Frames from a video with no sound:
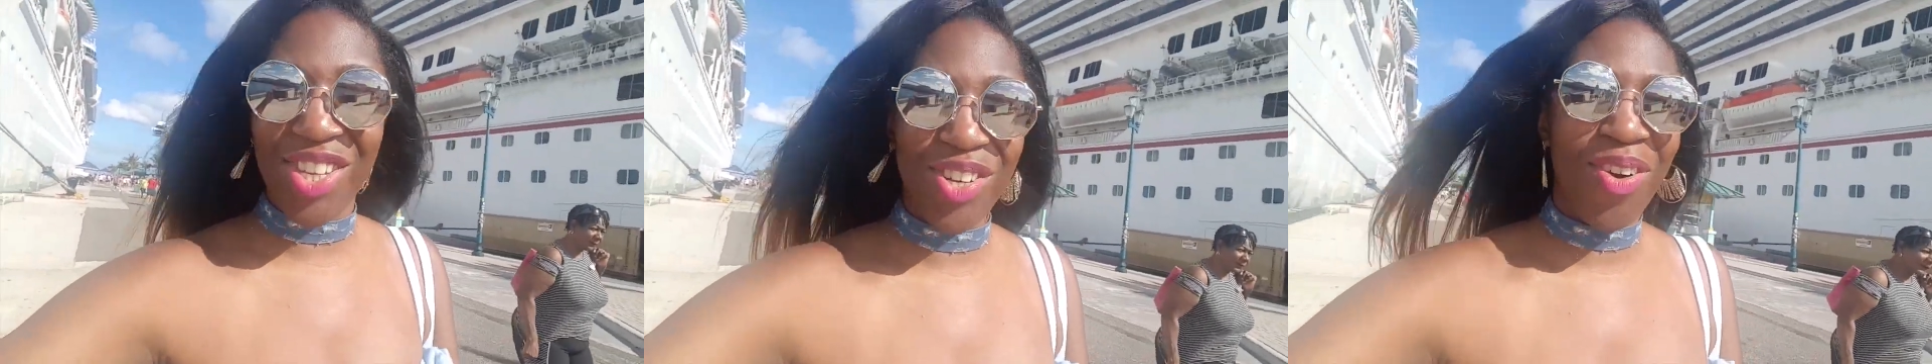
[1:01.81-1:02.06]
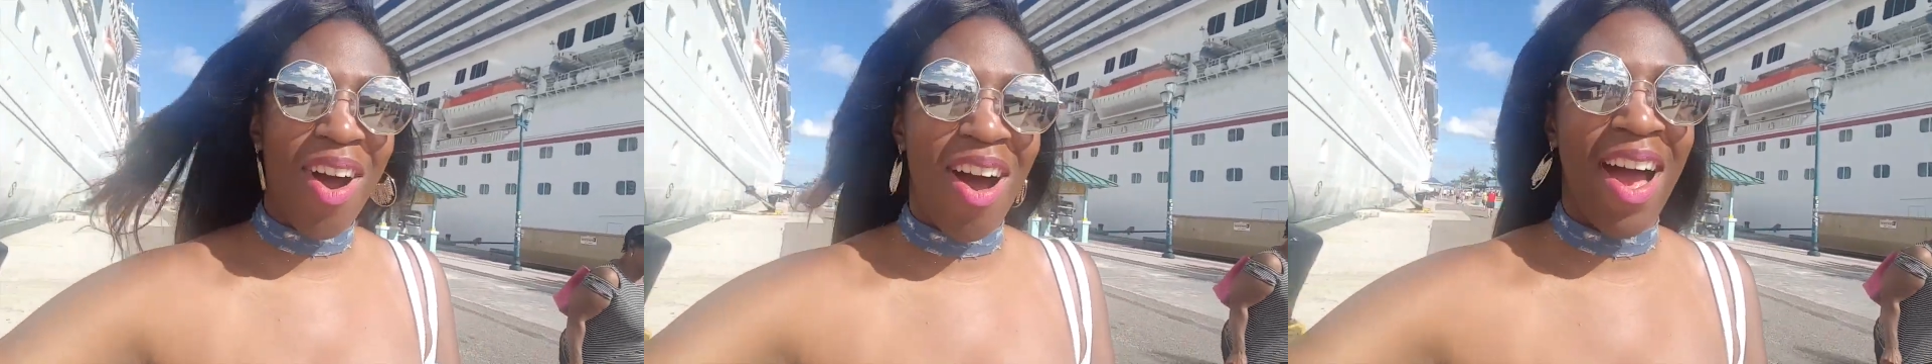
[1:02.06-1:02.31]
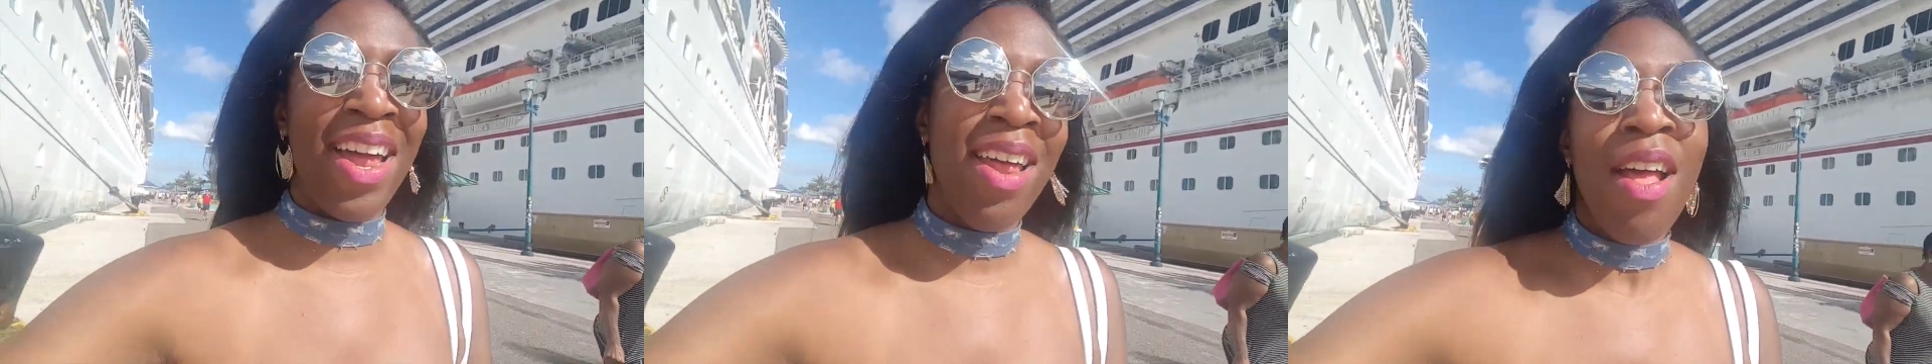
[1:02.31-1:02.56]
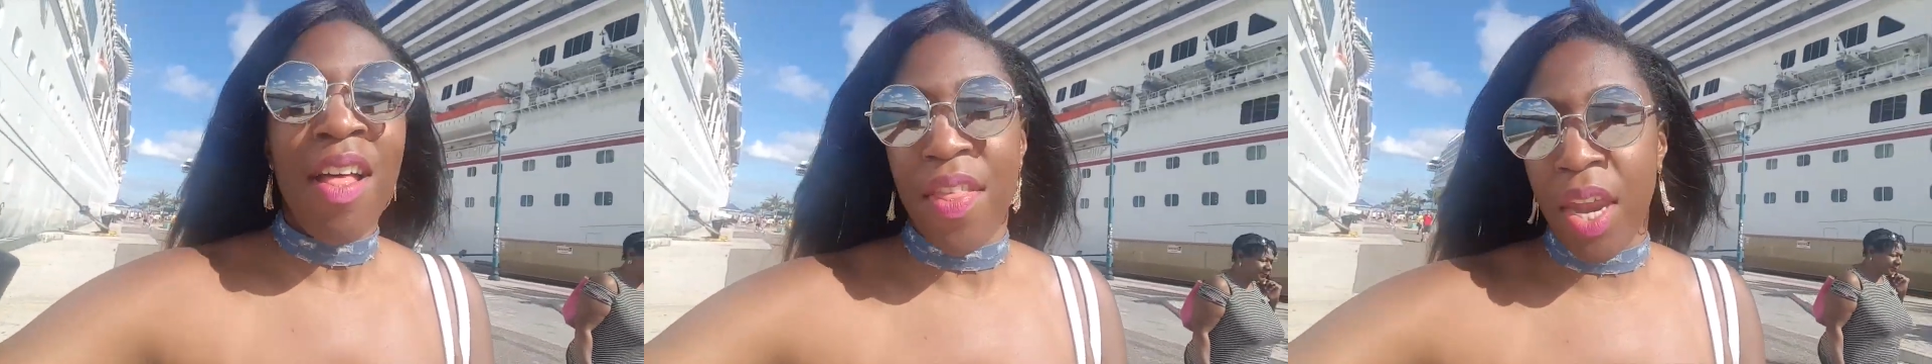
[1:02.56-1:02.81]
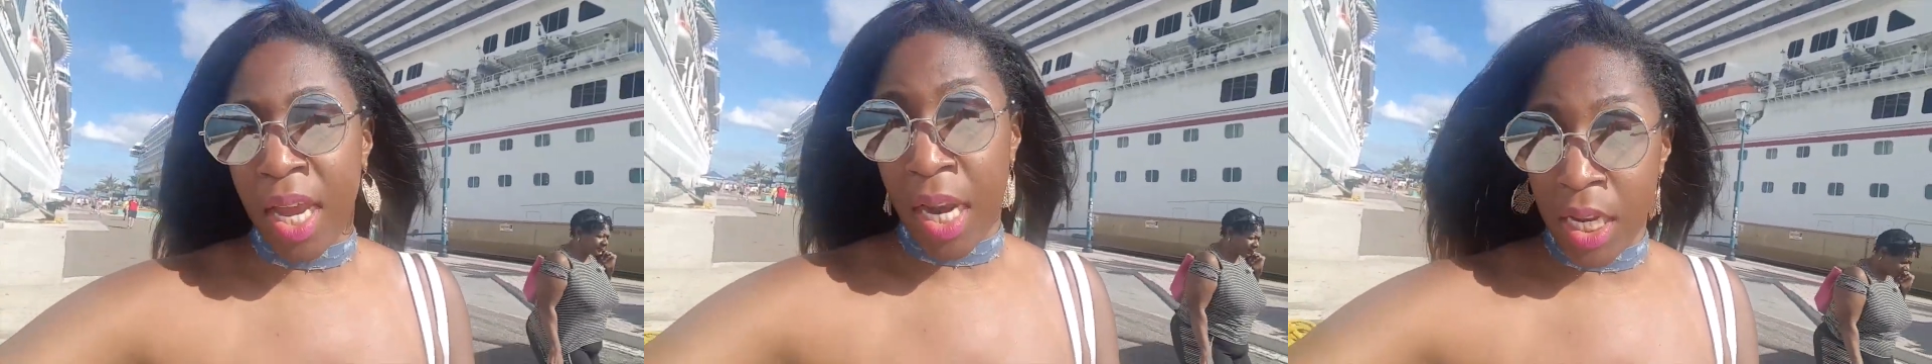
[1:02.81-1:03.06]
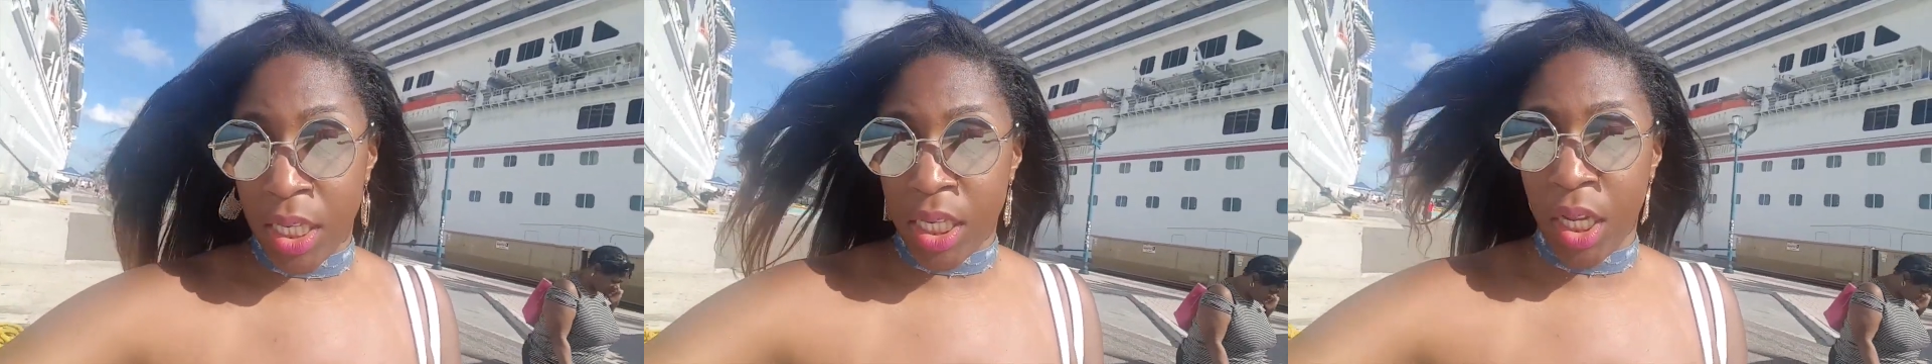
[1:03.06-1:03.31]
too hot. Then again,
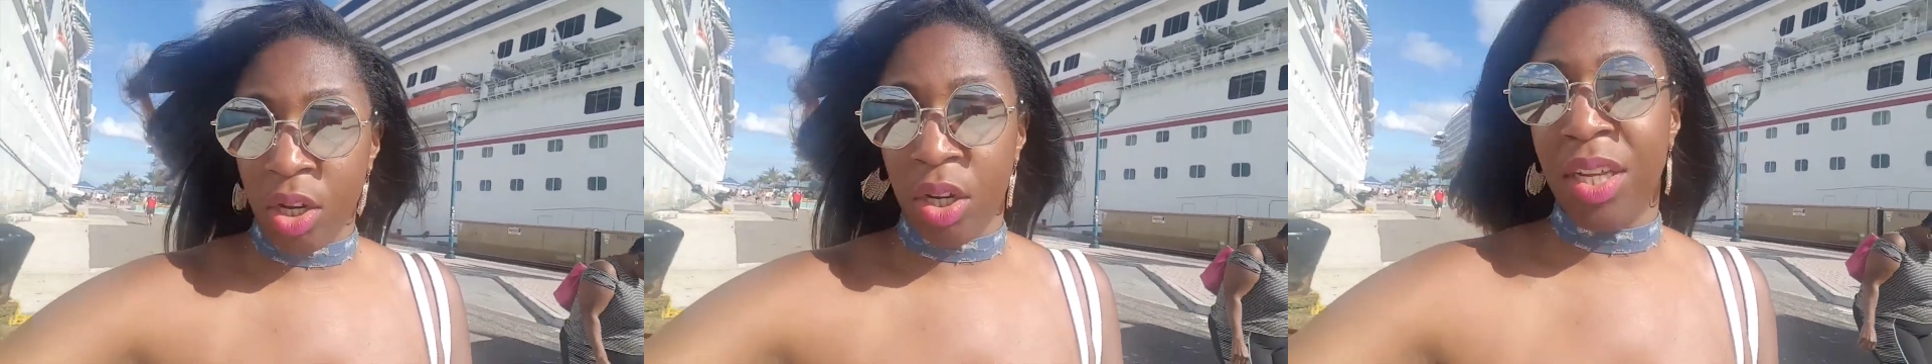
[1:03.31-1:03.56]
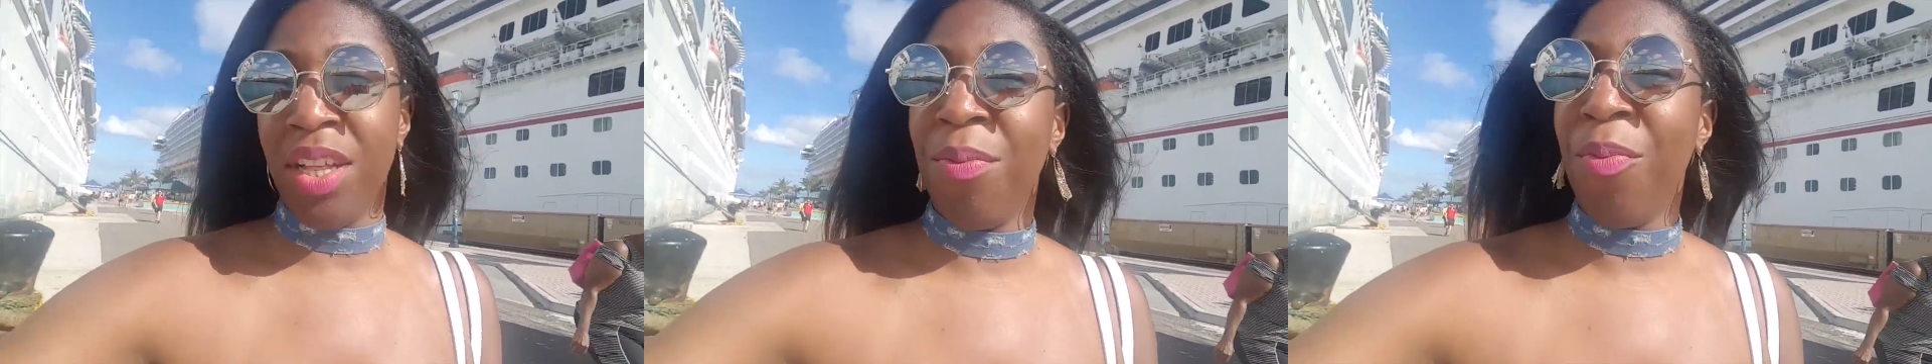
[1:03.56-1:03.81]
it is still early in the